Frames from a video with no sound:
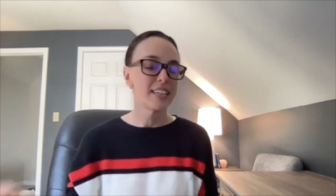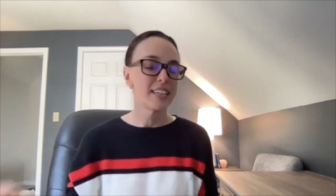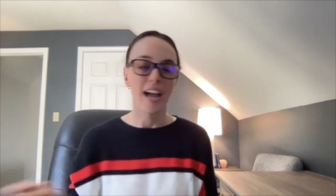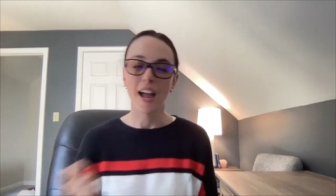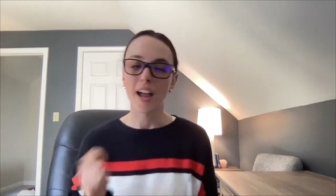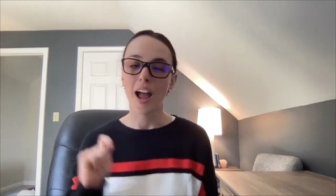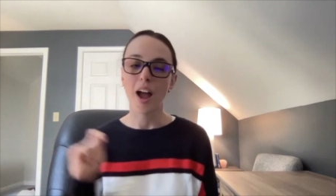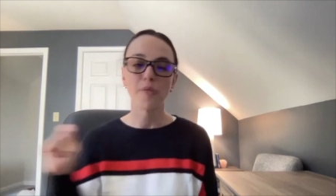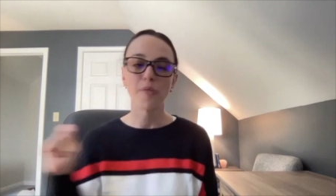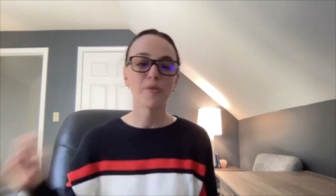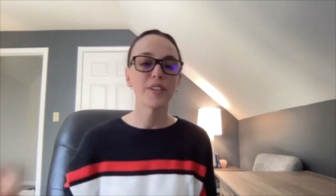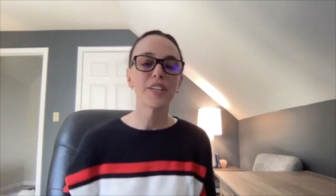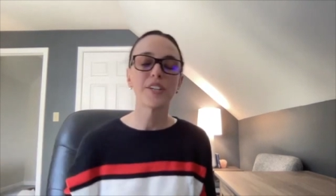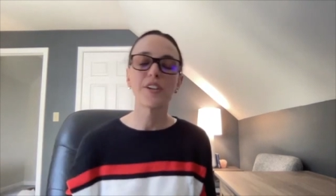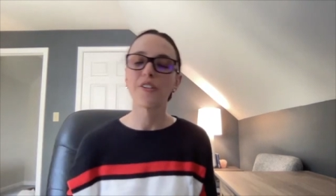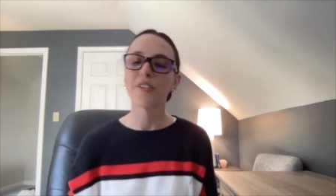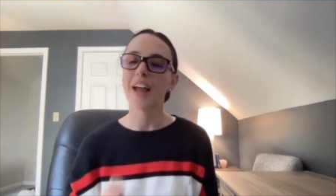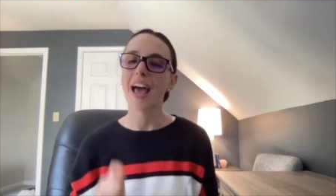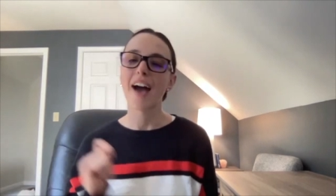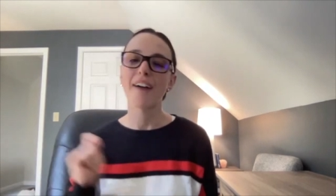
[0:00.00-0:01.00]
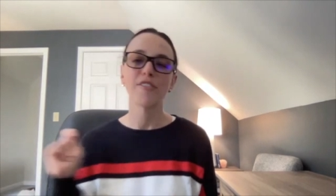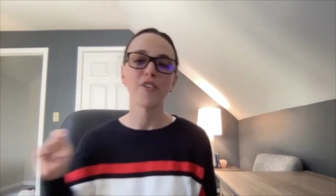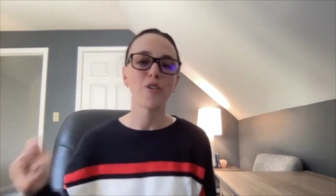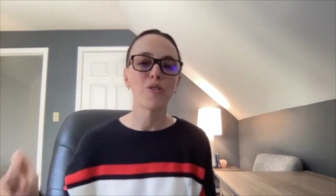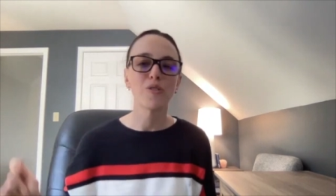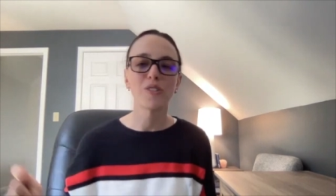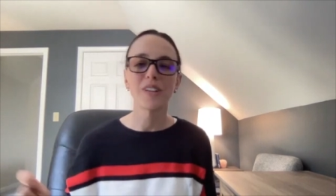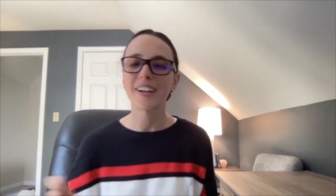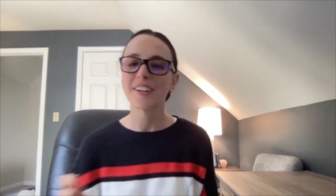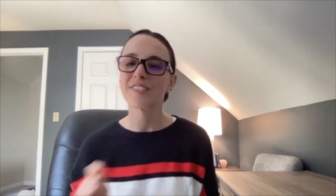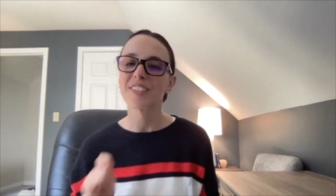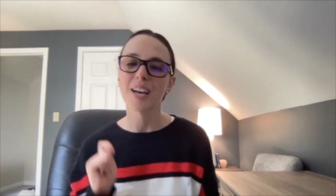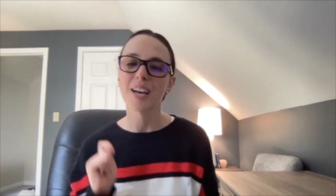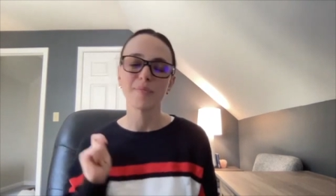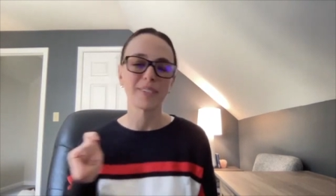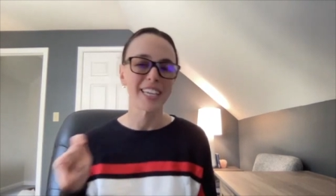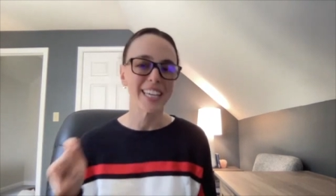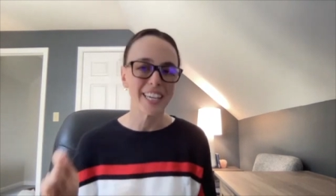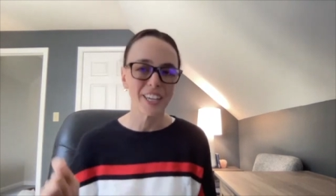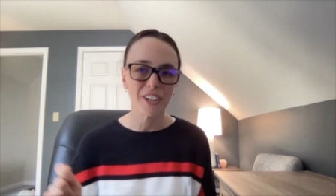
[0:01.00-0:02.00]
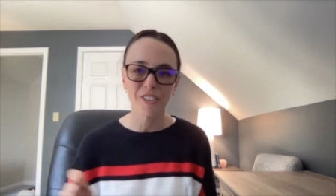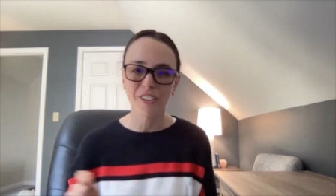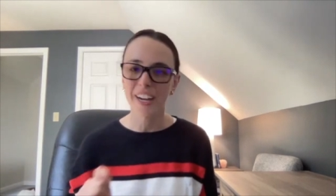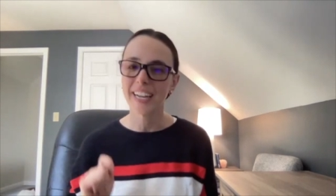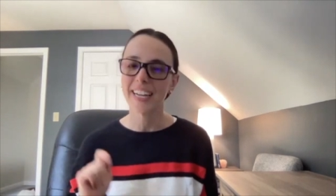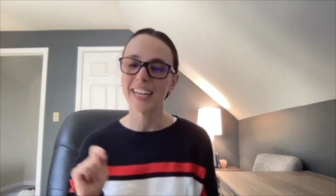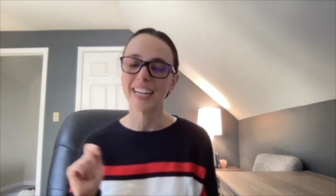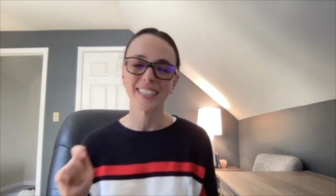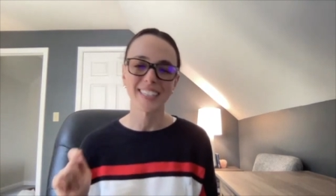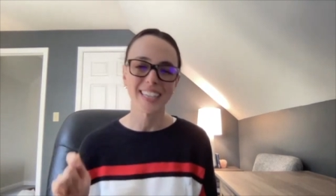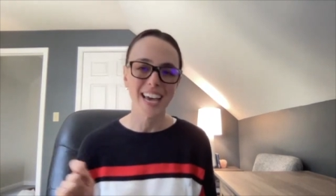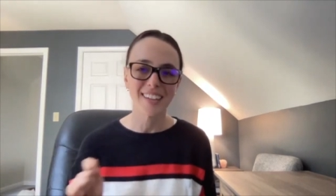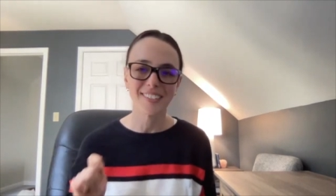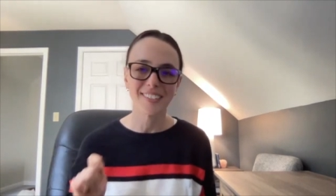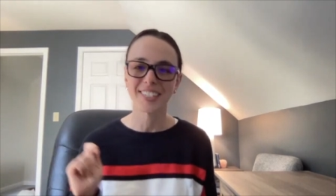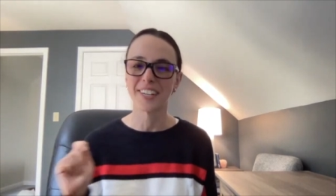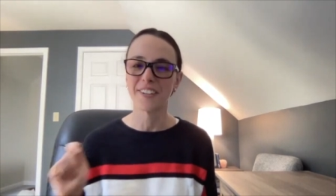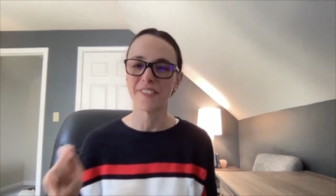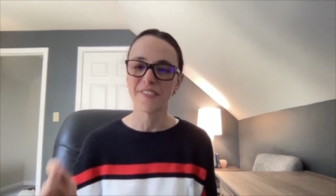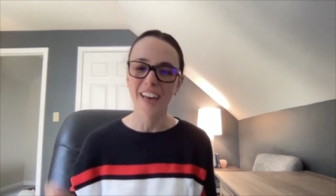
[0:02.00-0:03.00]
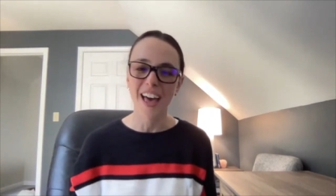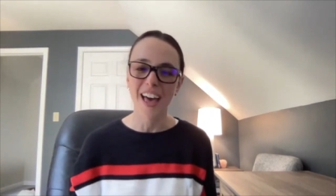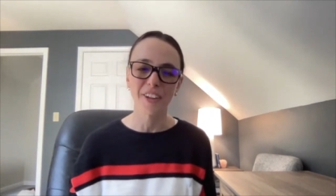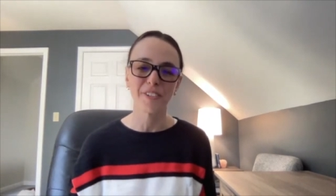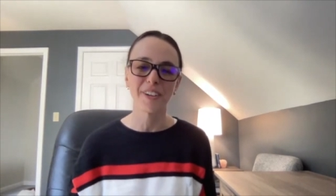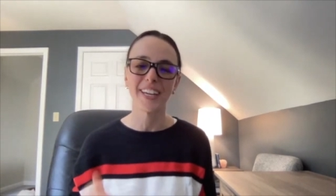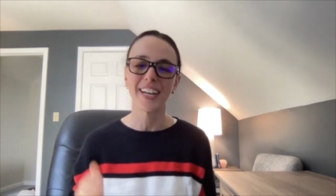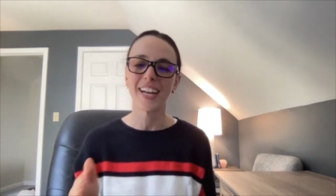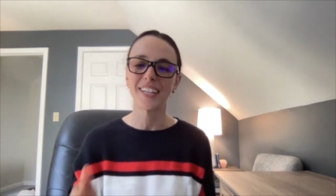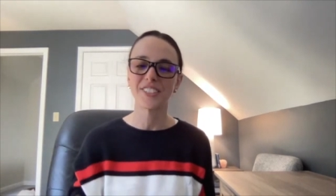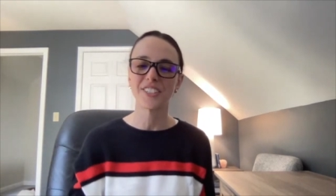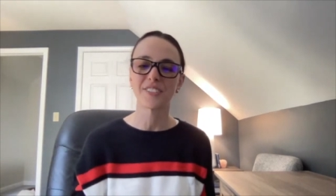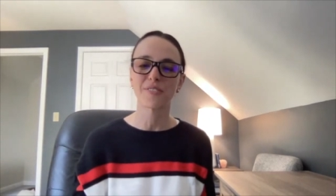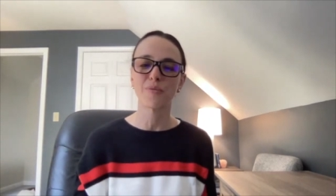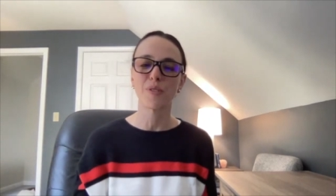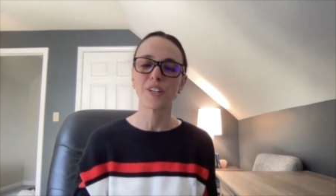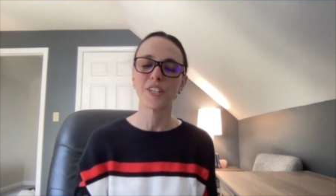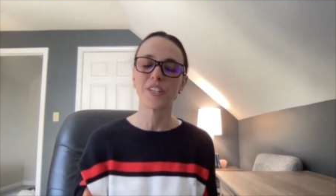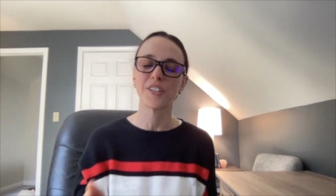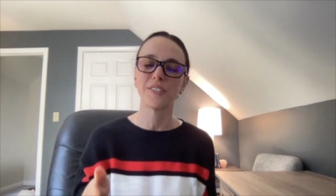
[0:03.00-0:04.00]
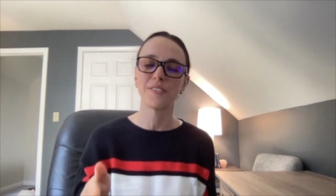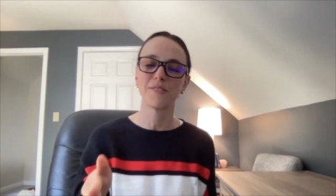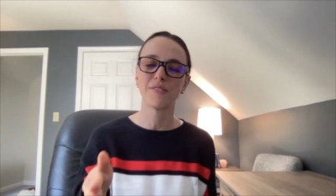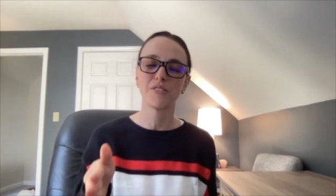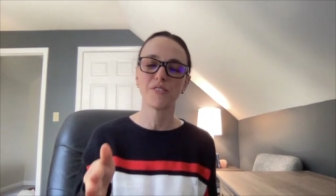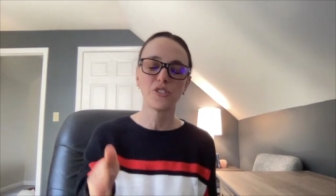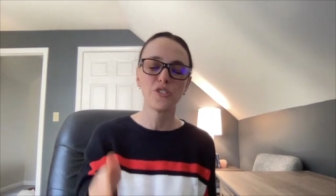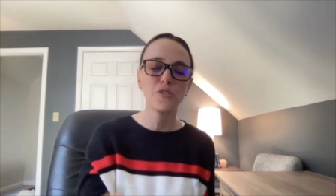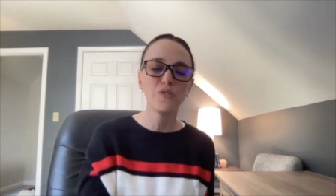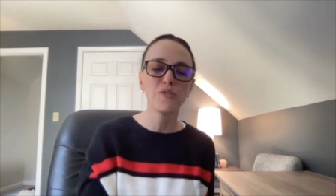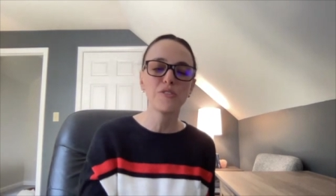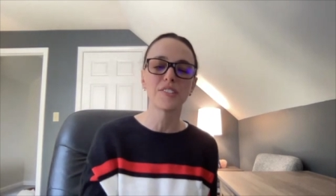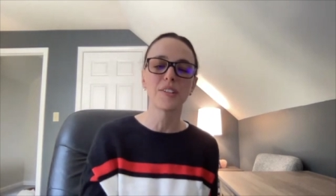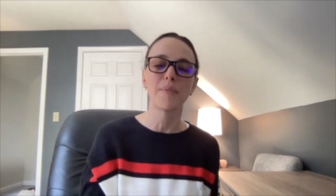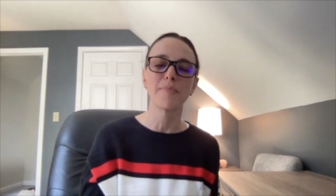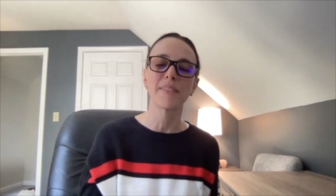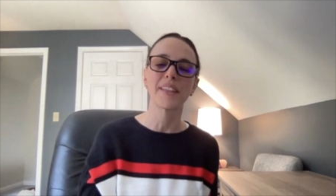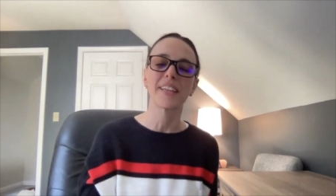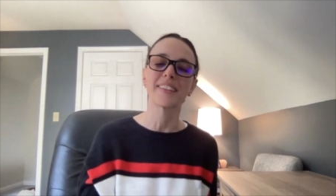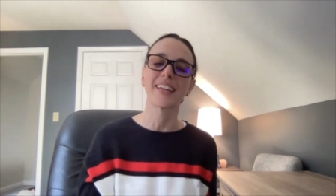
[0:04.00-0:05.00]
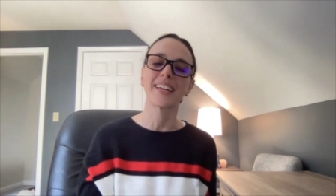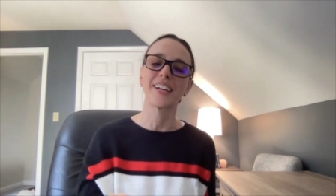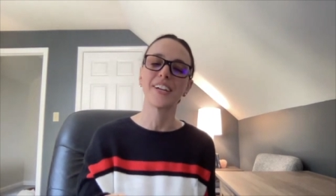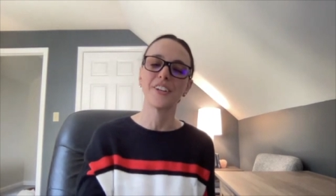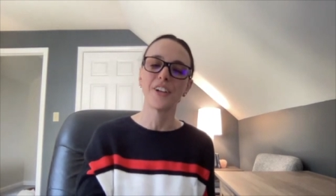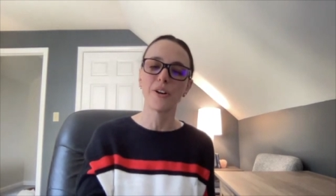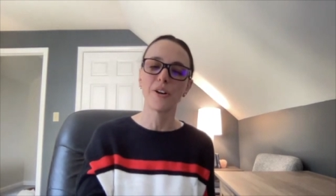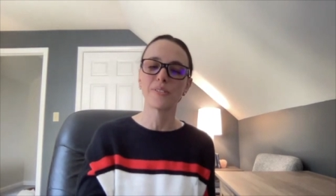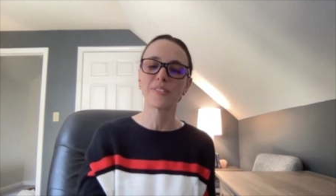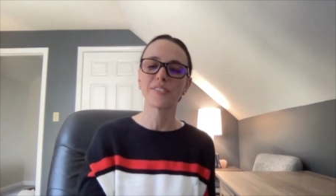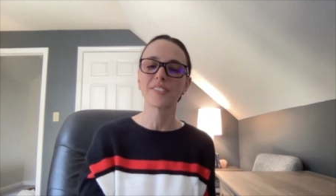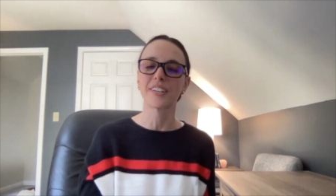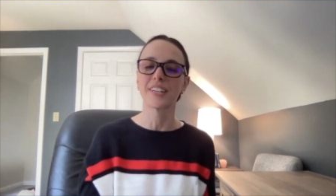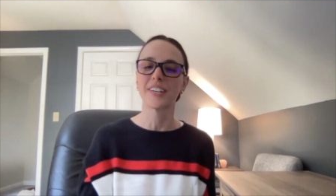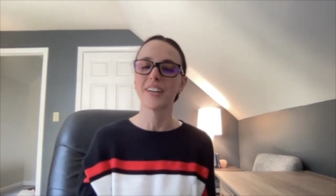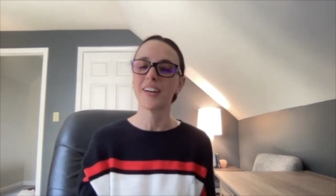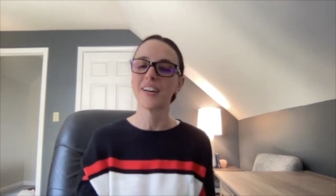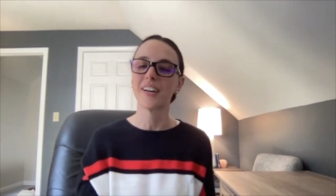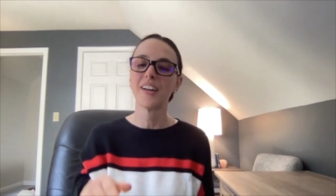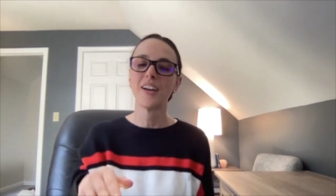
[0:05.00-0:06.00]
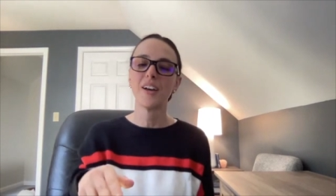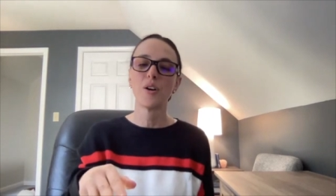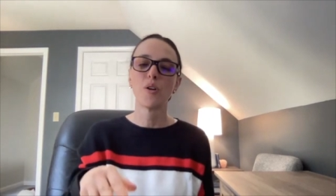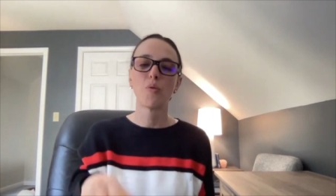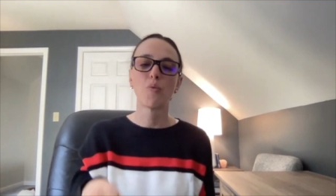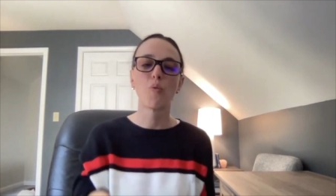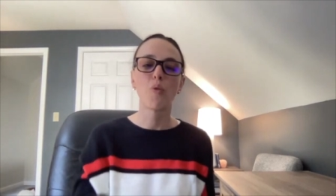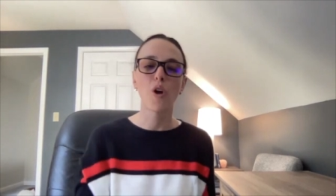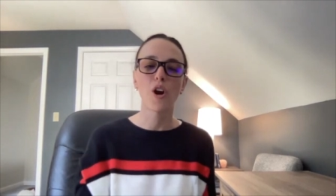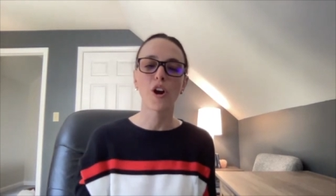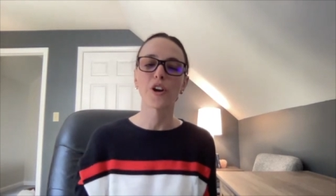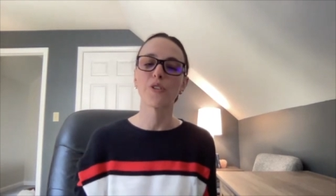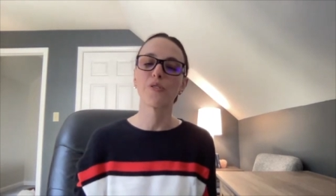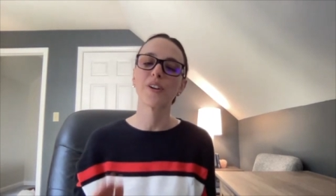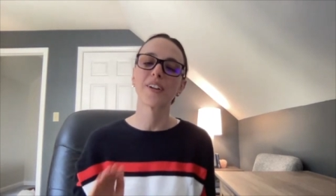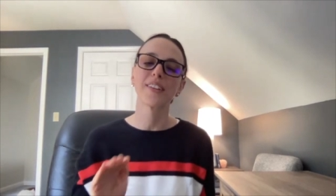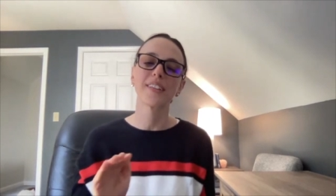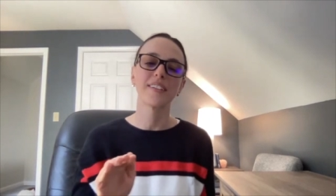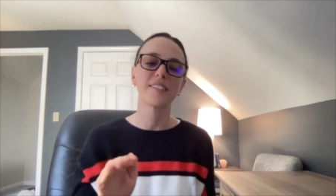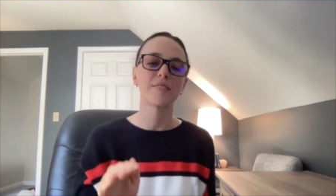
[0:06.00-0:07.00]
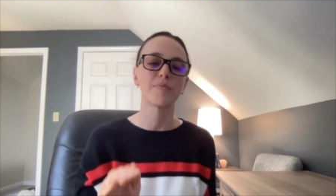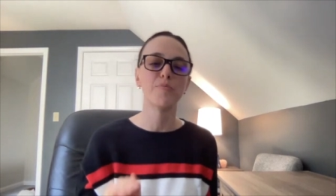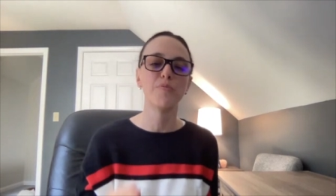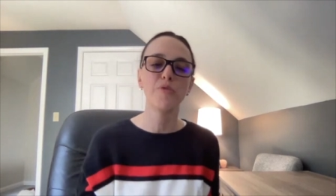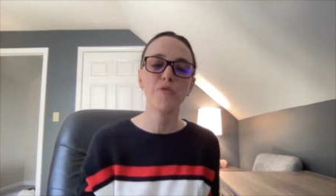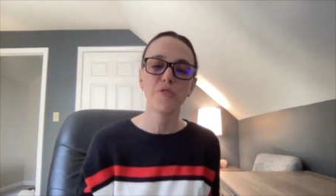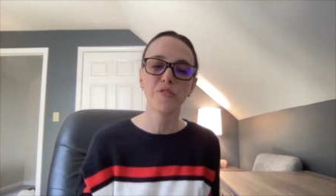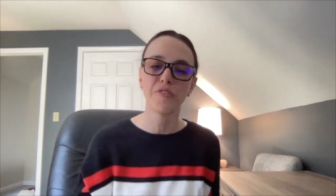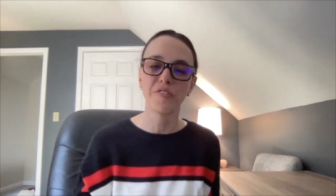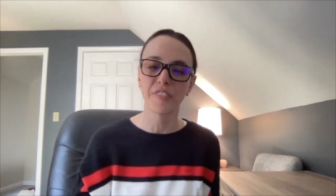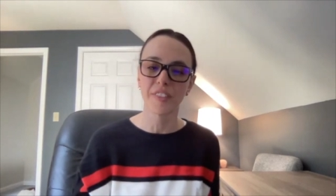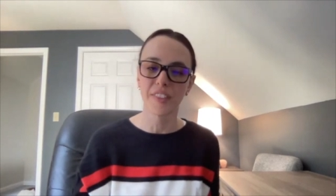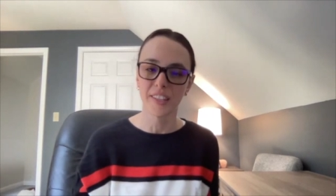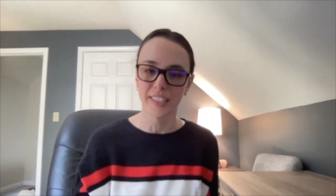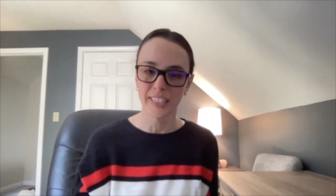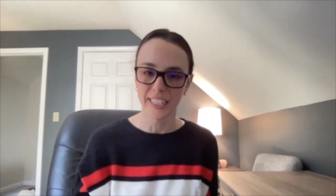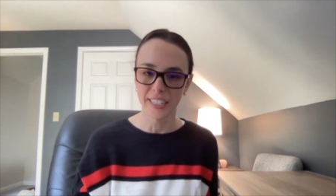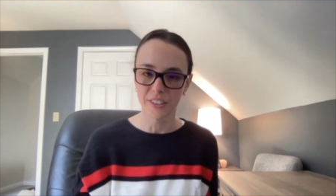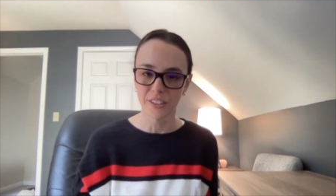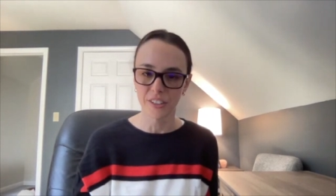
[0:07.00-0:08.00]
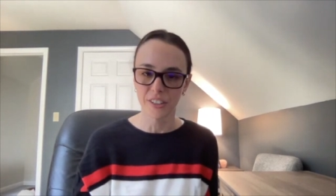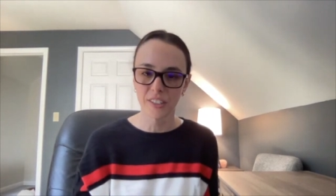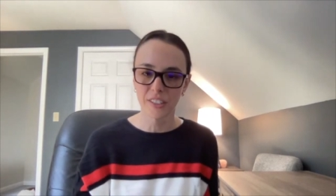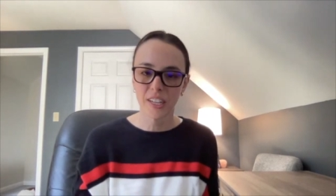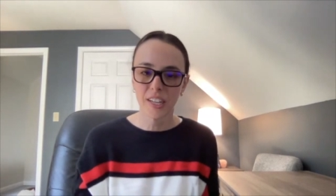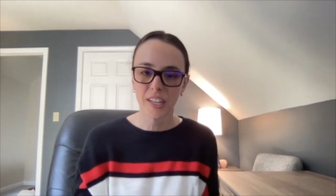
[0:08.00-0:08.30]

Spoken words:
I really don't have a whole lot of time to iterate and test and evaluate, I just want to do something that I know is going to work or at least move the needle.